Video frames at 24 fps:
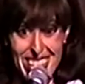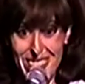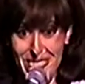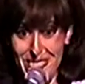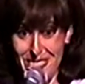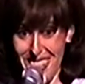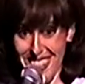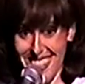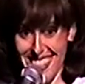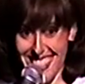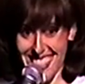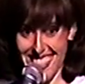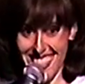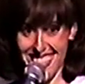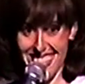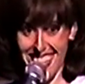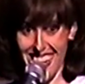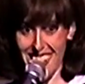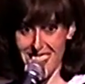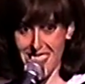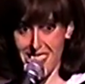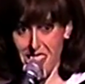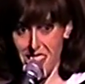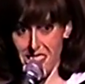words a
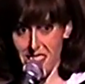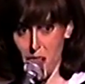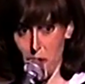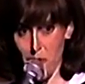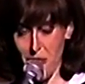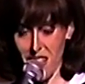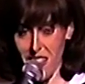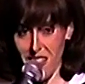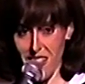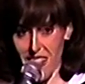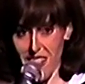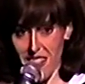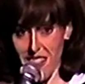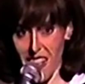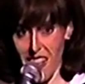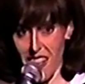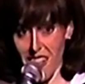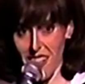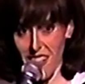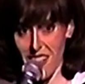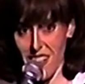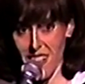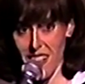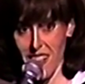day? Something like
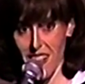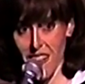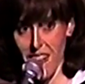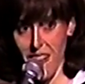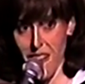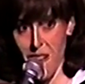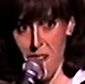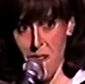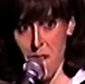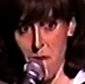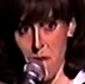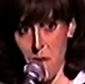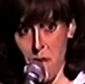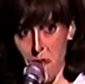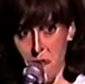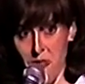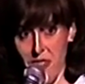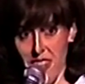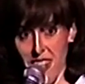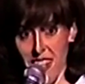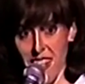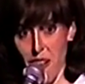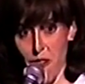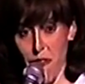that?
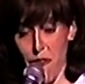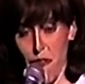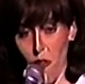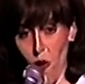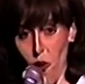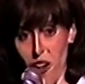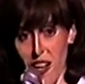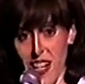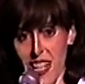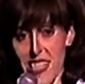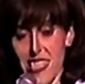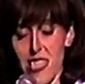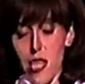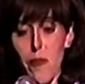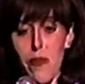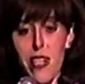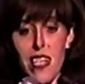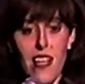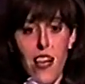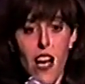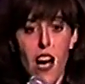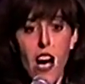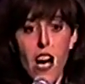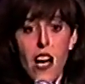40?
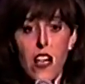Somebody